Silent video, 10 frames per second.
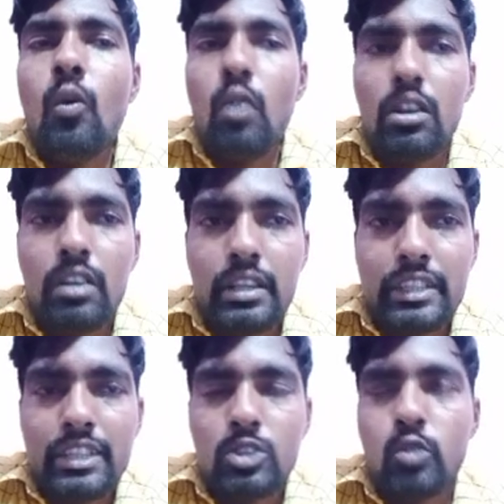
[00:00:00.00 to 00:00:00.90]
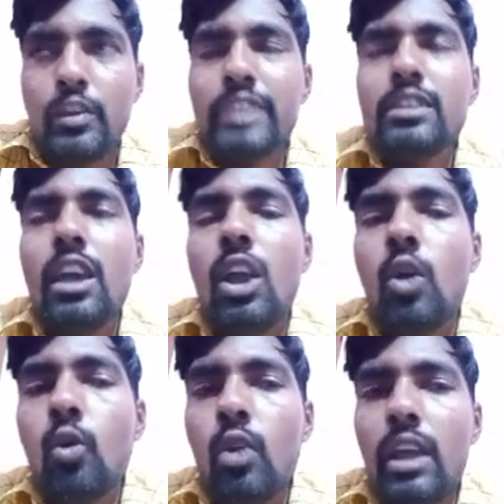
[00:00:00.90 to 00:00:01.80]
volcanic earthquakes,
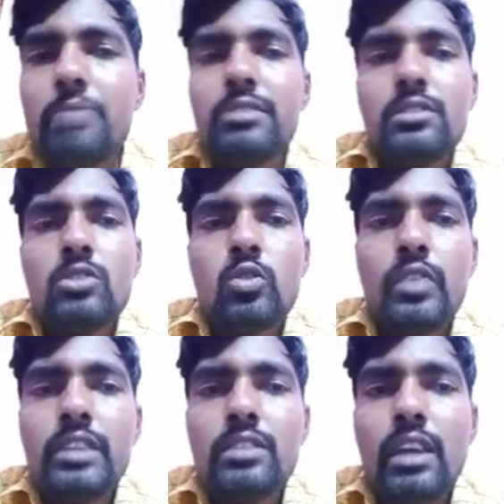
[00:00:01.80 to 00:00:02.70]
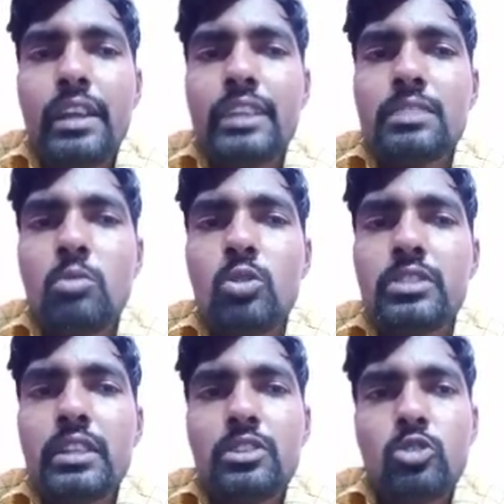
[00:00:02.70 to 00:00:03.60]
collapse earthquakes, and
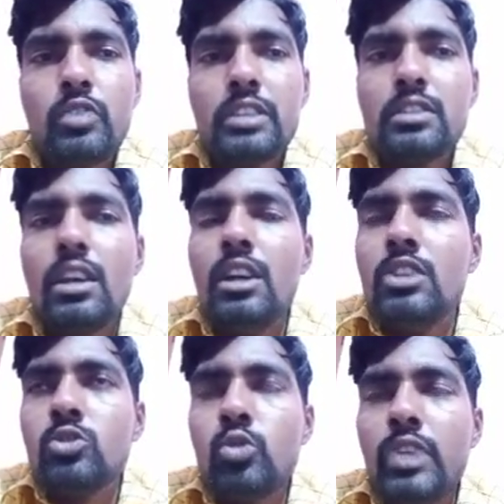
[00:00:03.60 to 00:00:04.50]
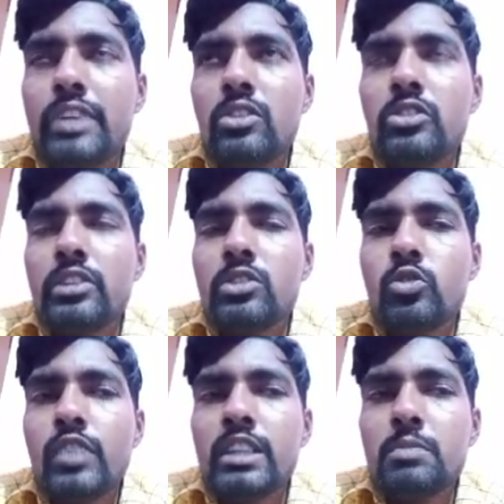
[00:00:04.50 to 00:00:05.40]
explosion earthquakes. So tectonic
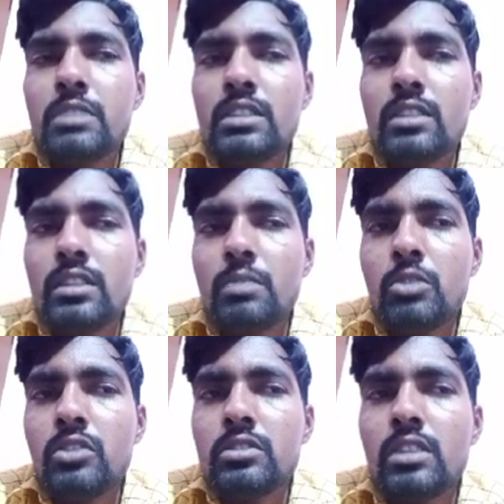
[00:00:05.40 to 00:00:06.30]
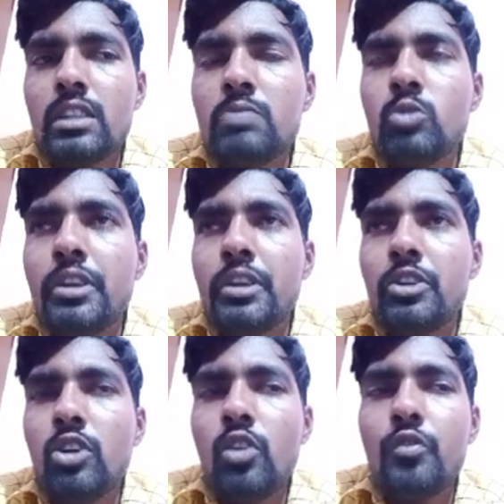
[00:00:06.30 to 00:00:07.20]
earthquakes means nothing but a sudden movement
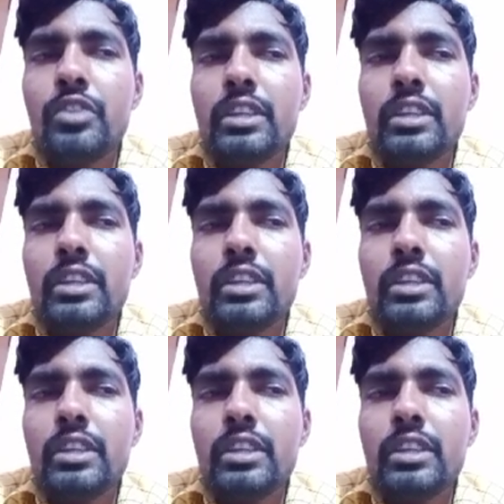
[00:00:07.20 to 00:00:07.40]
along